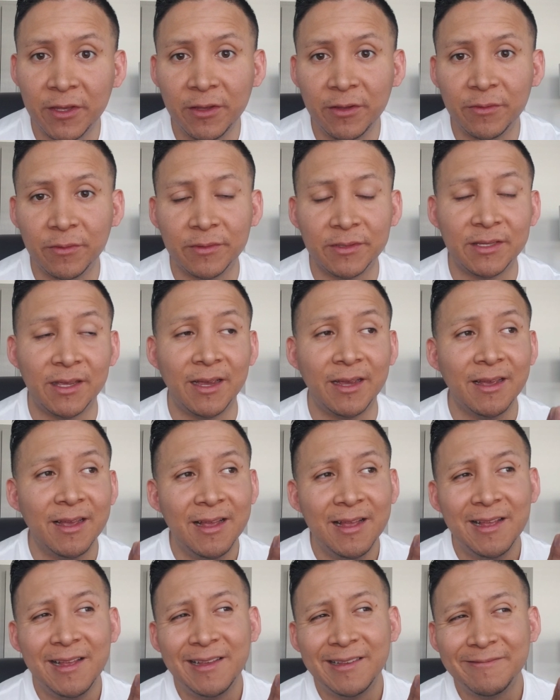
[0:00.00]
he was like,
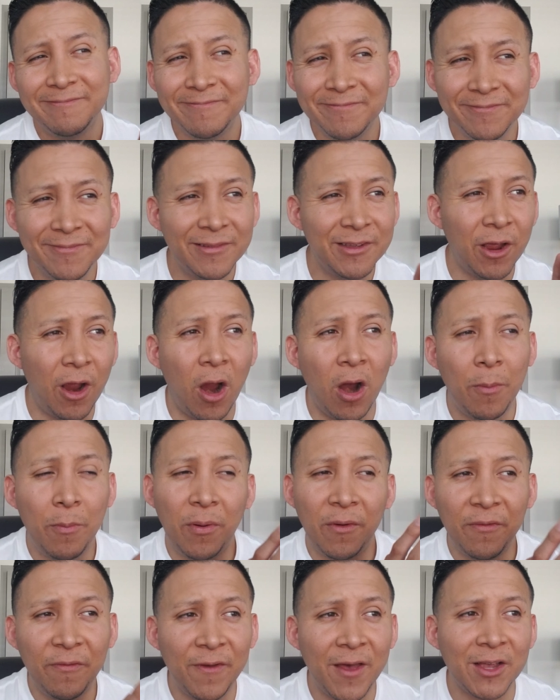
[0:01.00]
are
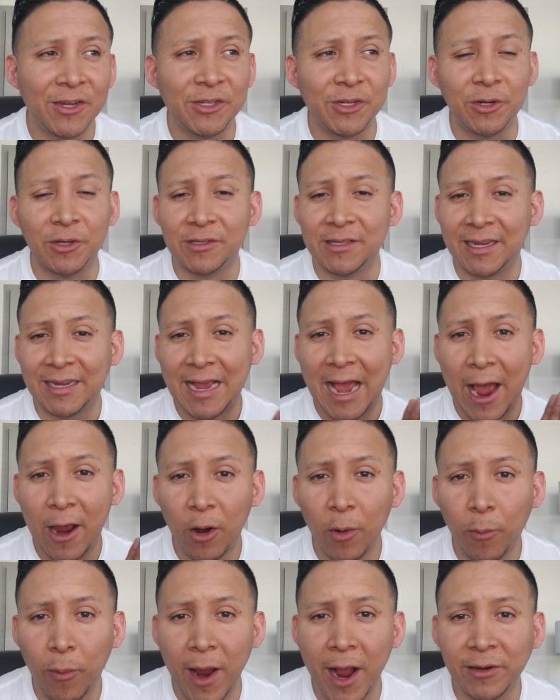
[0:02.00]
professionals like
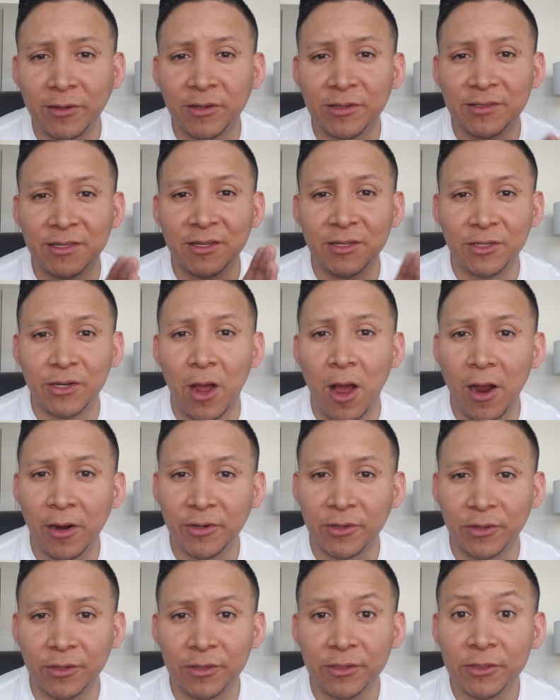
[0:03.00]
chiropractors and
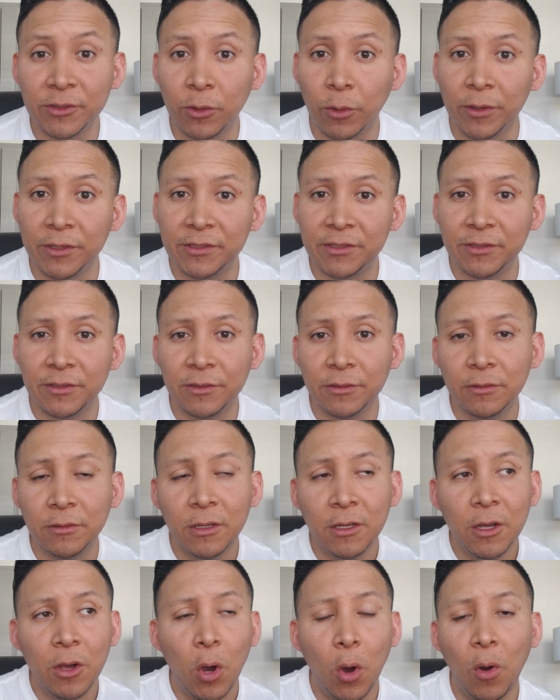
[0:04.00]
doctors going to
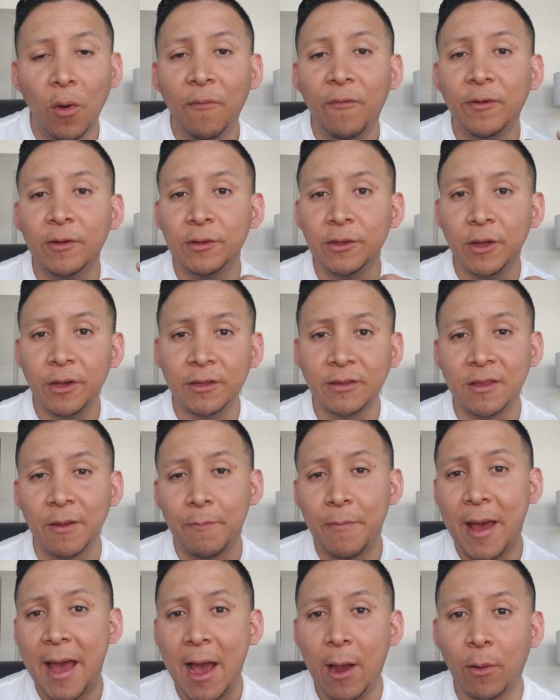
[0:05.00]
overlook the
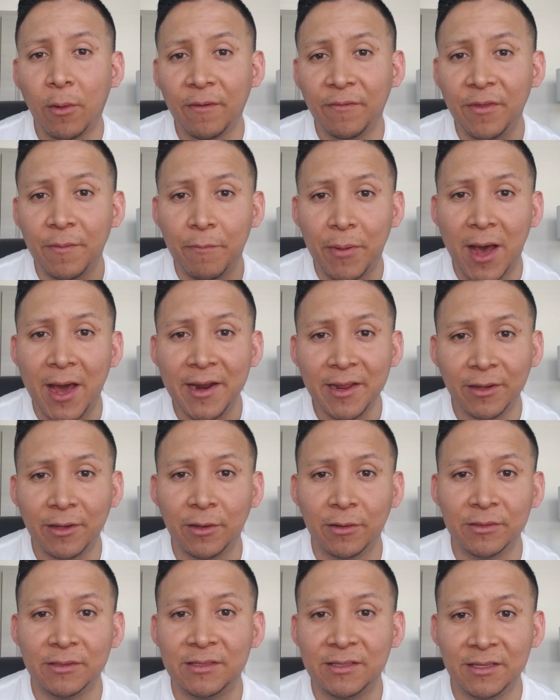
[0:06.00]
power of the body
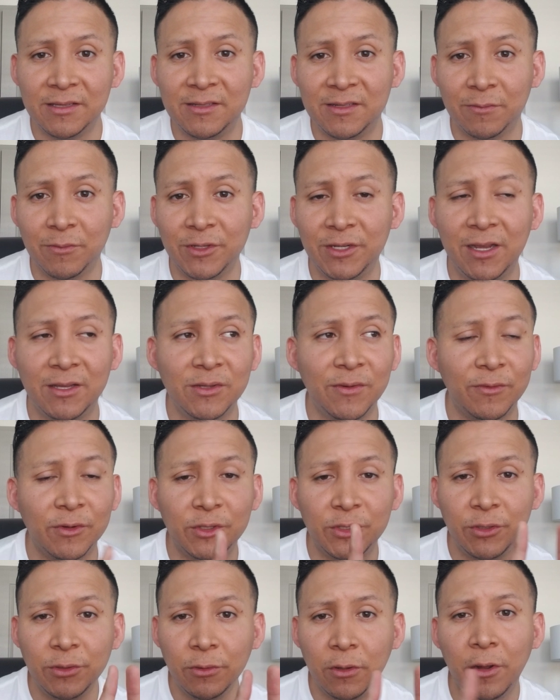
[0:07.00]
code system, which has over
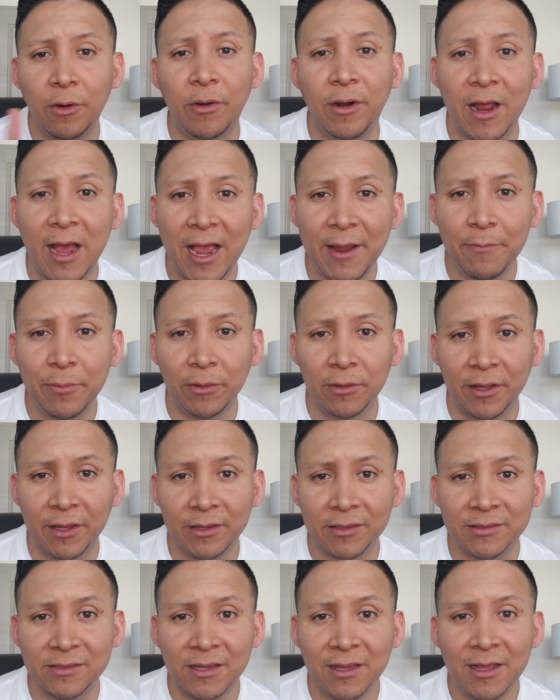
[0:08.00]
two hundred
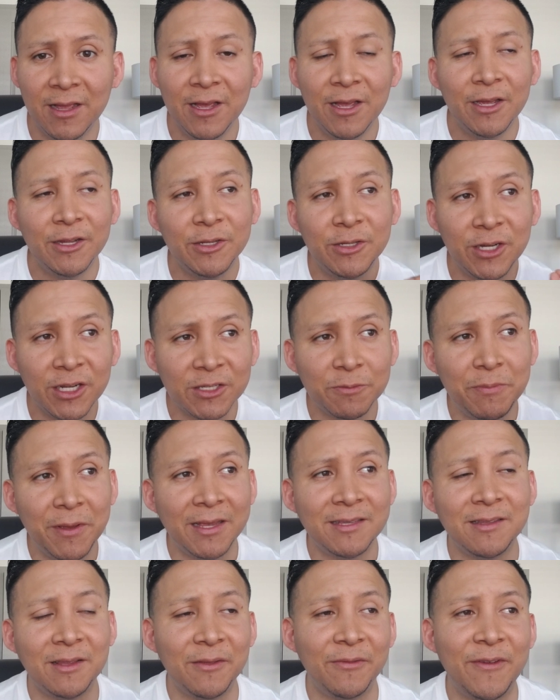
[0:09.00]
hyperlinks, just
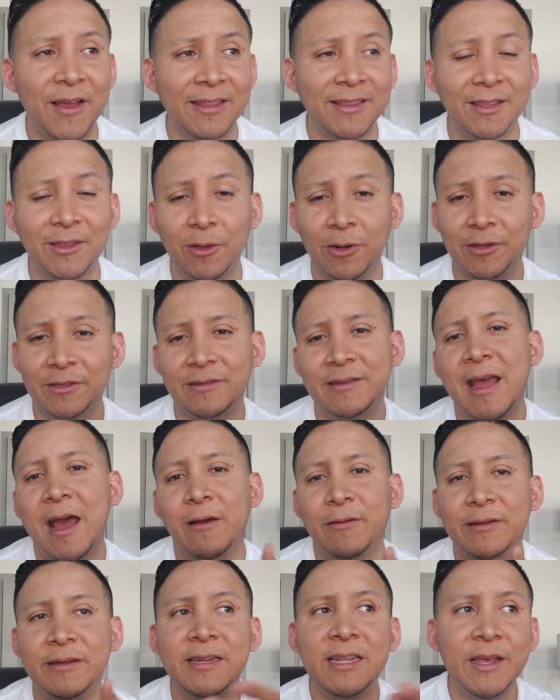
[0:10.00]
based on the fact that there's
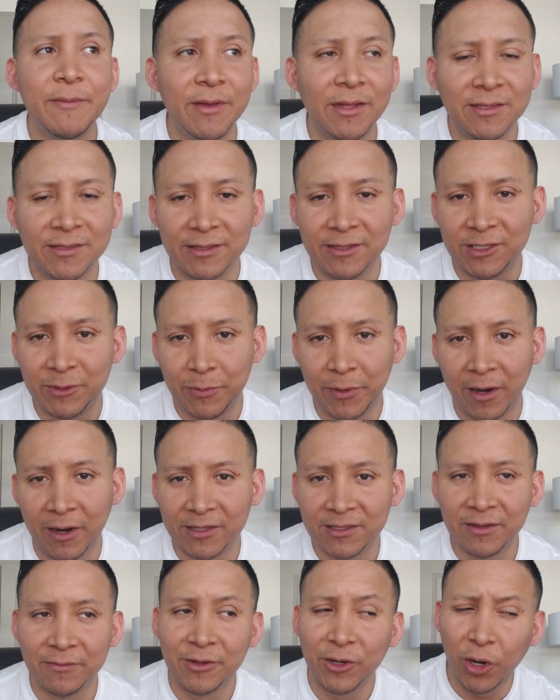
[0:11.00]
now demons and
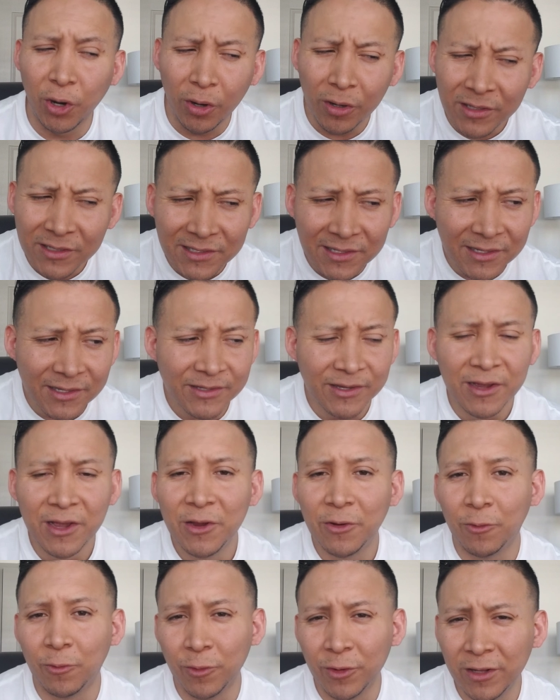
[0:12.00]
spirits and curses?
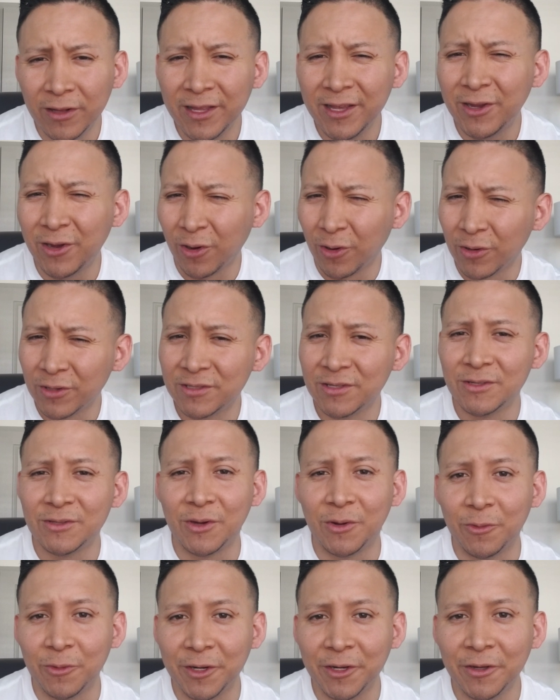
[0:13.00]
Really, curses
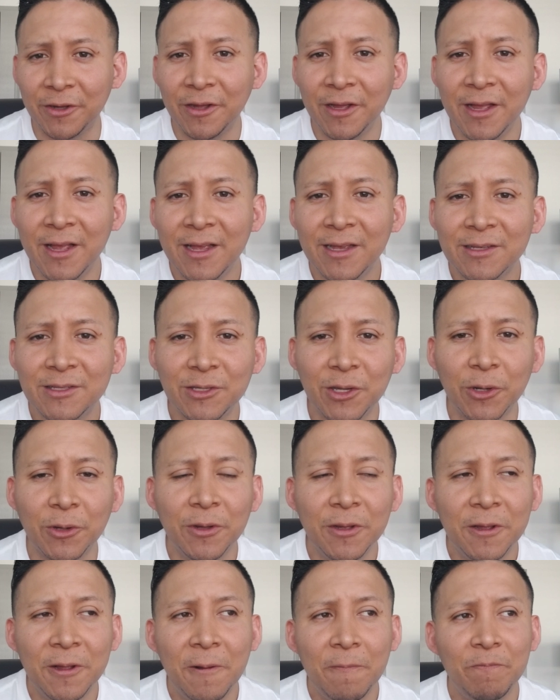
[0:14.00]
are real.
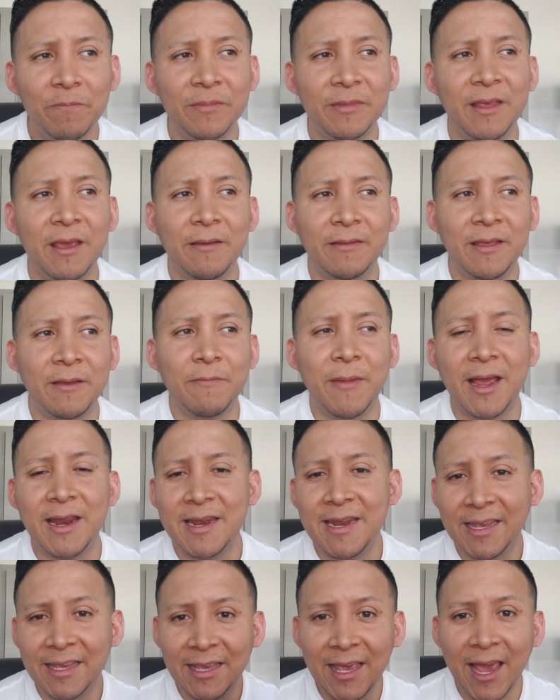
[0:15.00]
So they, they
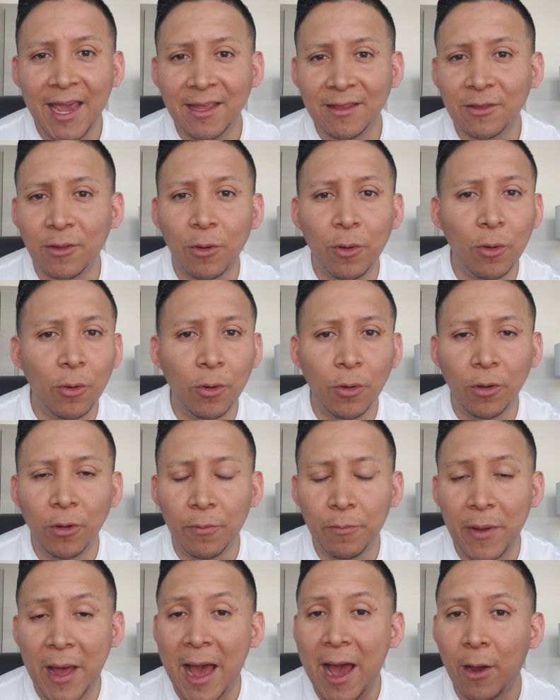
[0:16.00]
might negate the
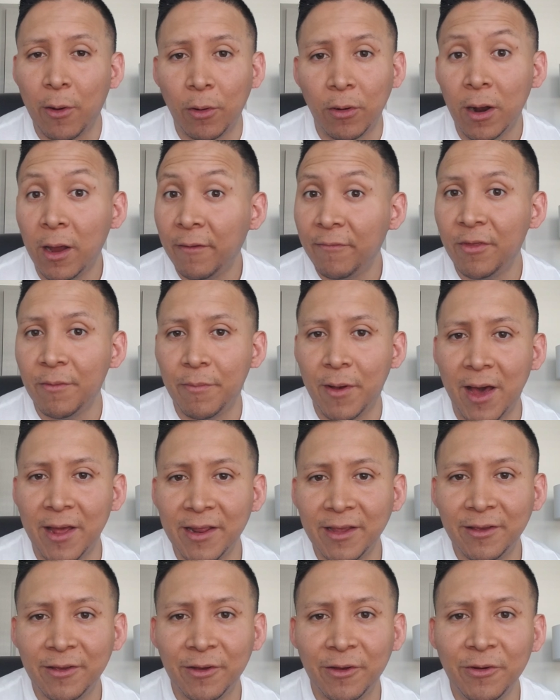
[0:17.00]
whole power of the
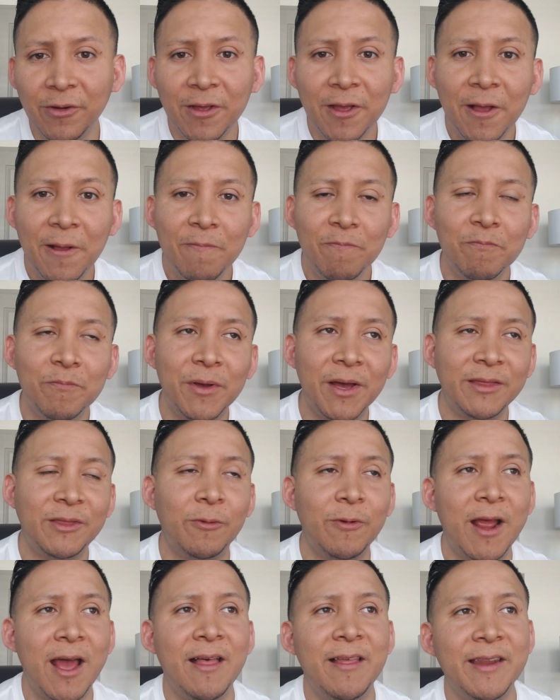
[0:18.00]
body code. But the
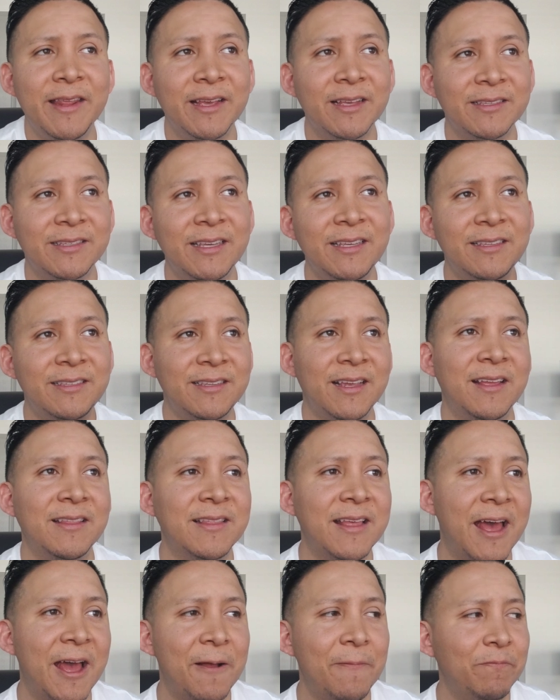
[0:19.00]
reality is, he said
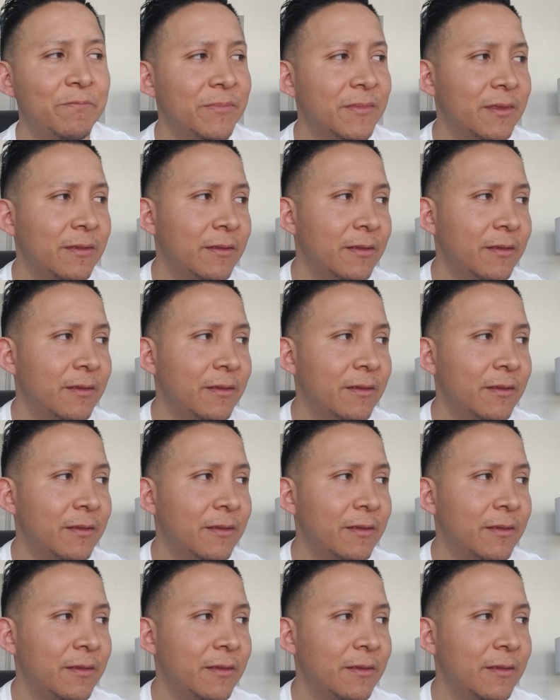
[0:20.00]
that